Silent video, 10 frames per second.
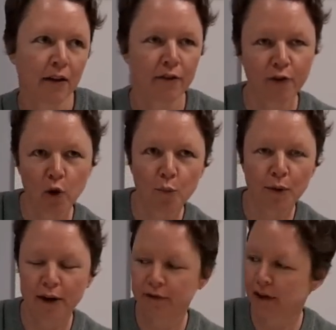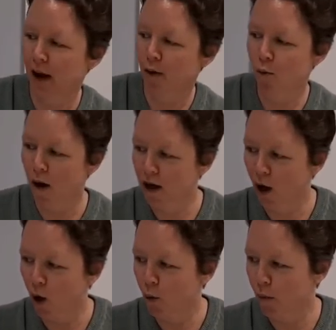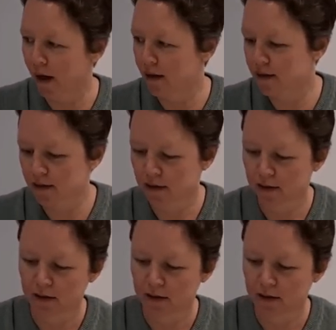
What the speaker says: 4 bread flour, 1 whole wheat,